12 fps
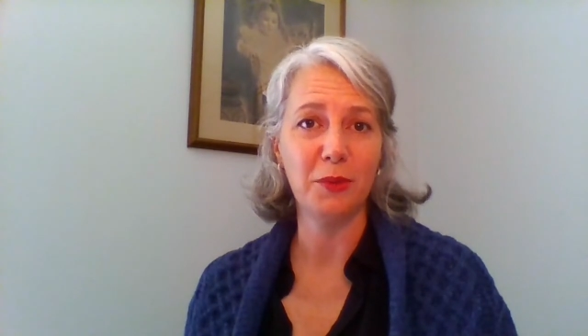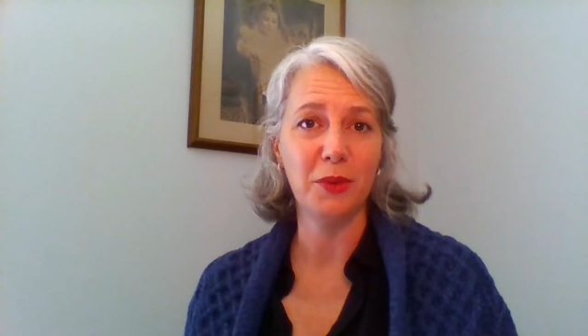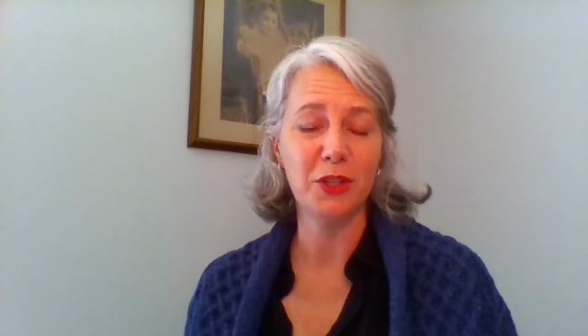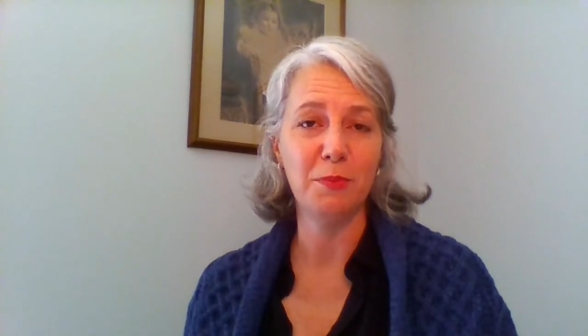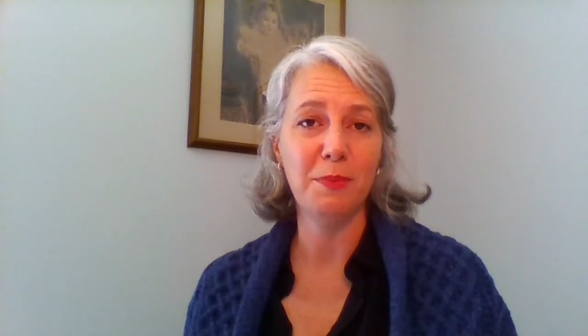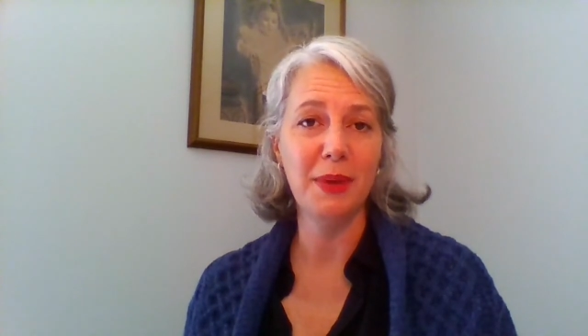
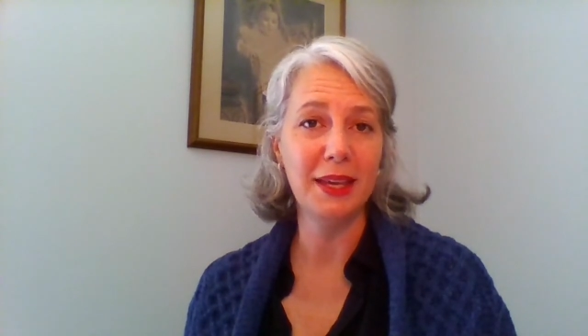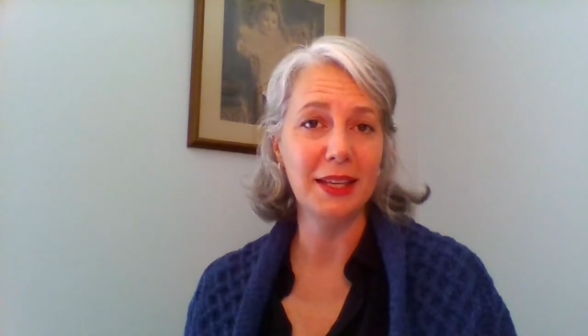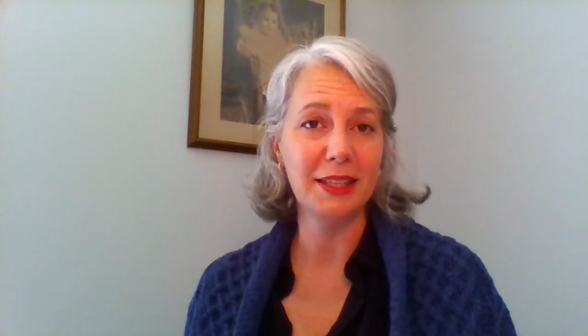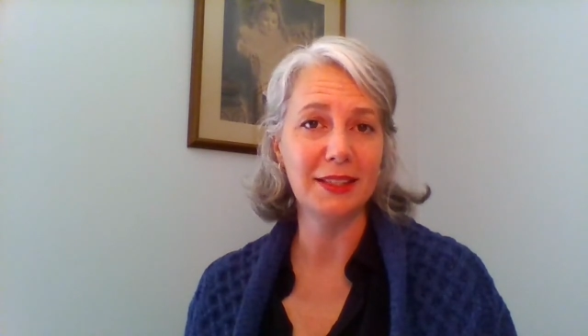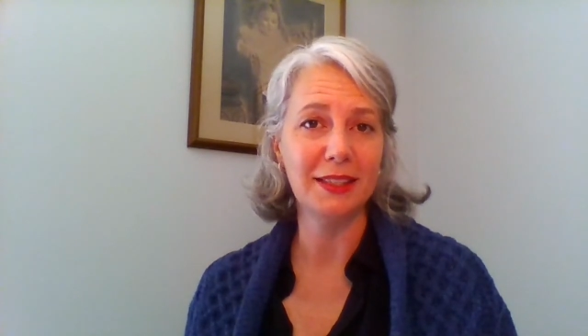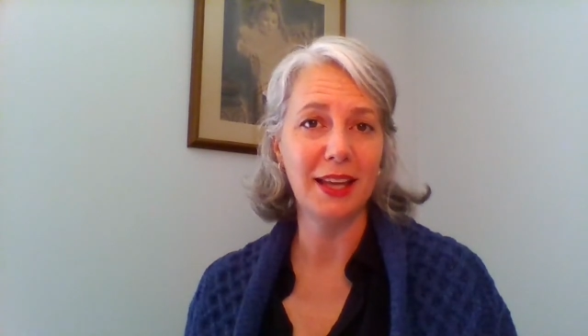which
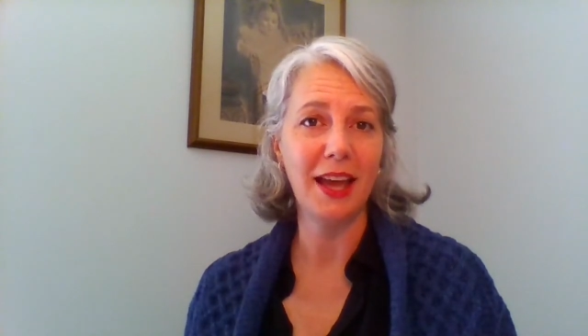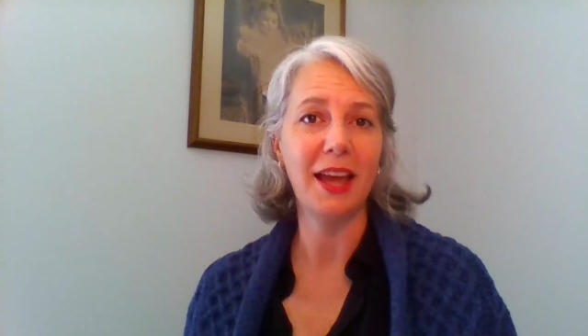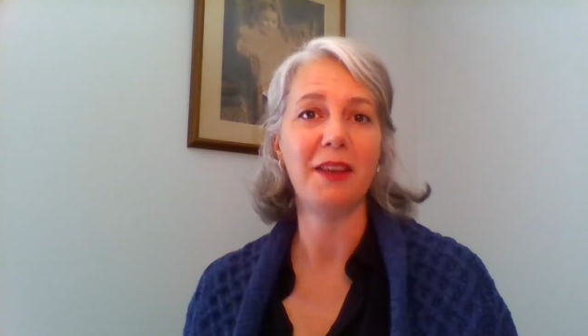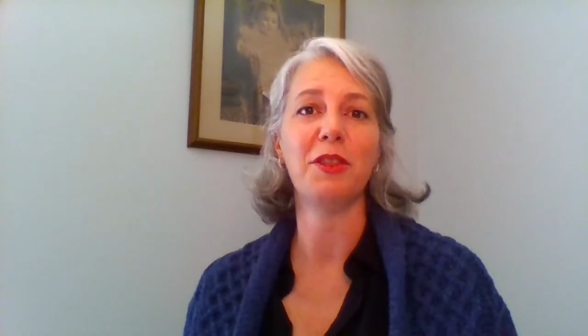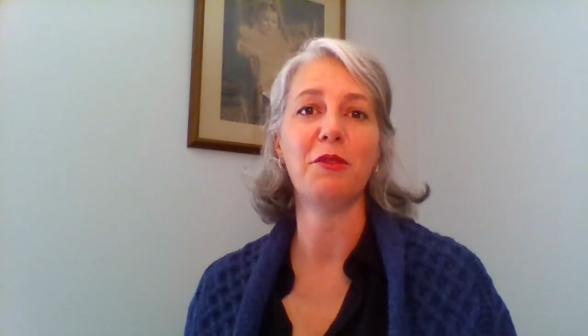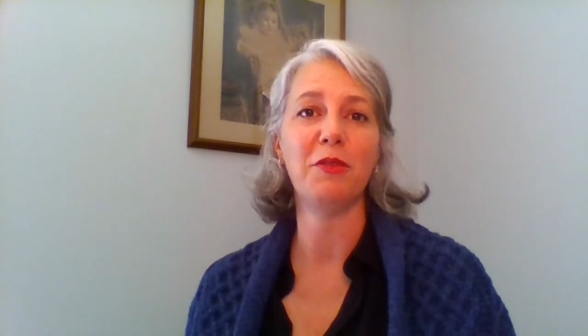means I
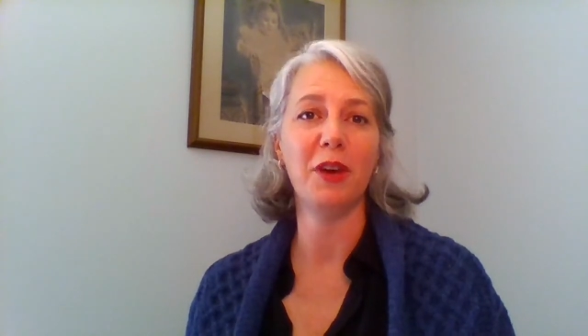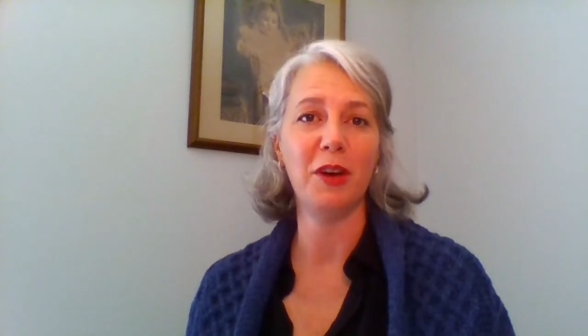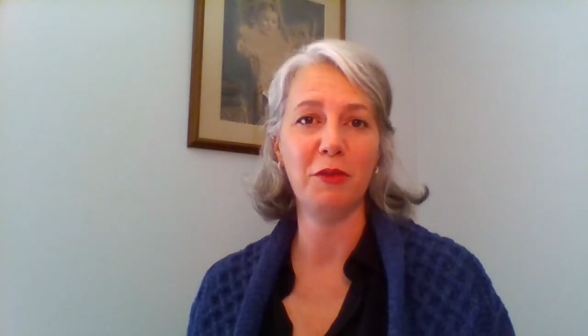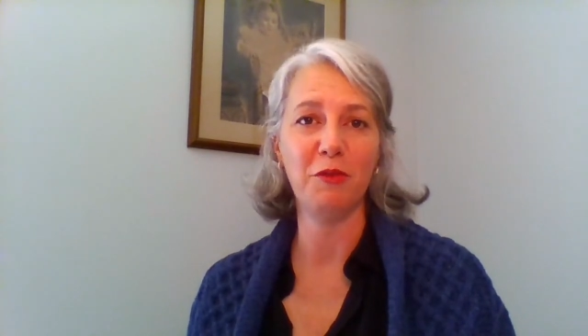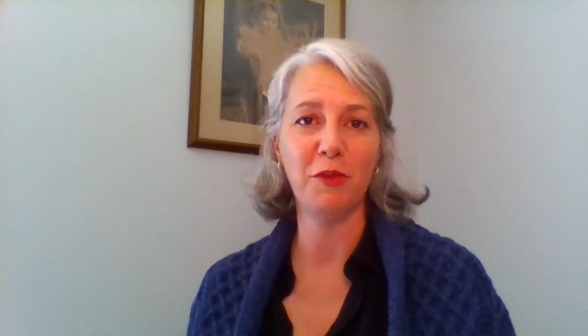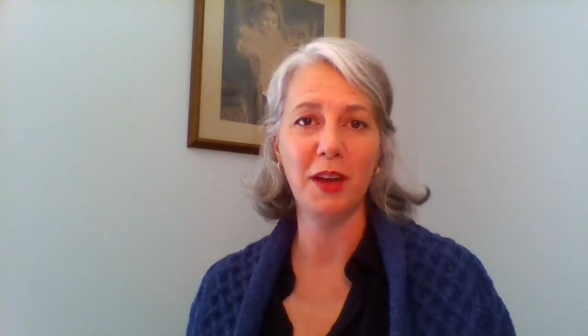have the
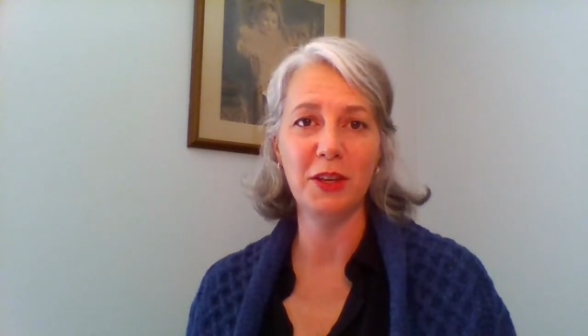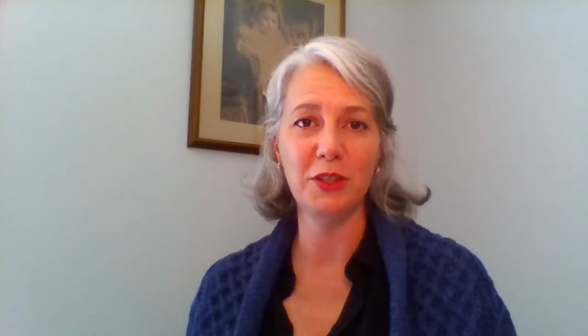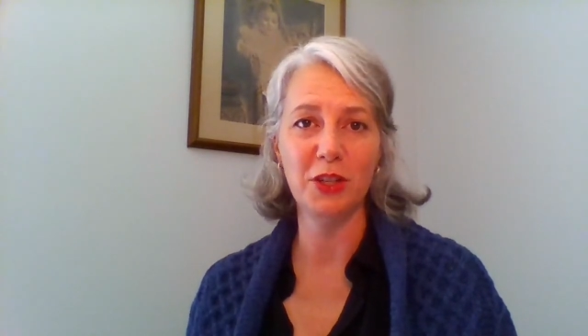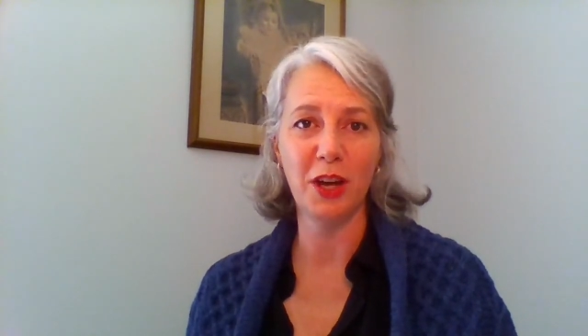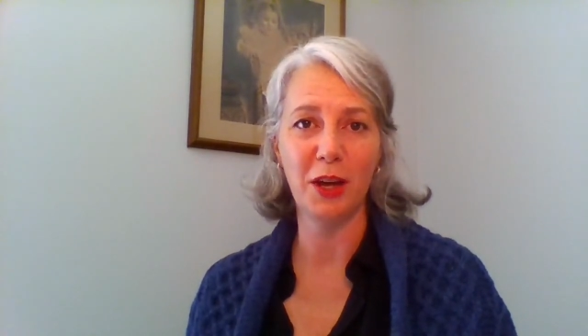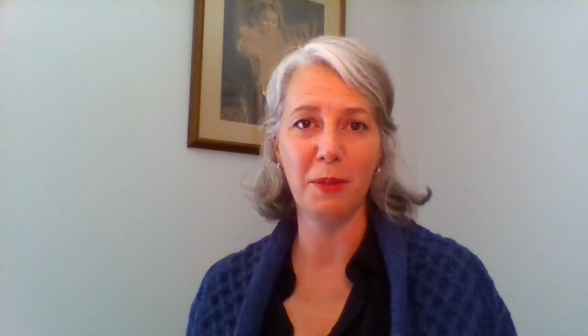very fun
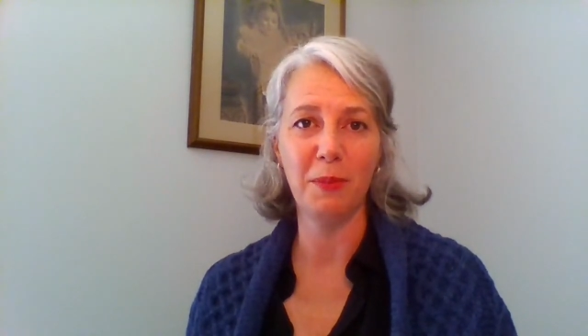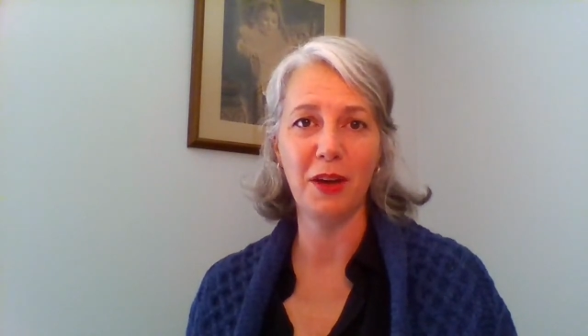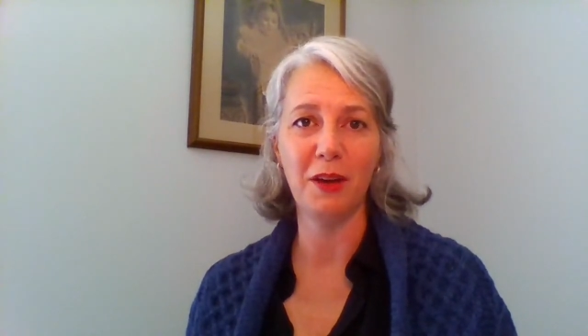job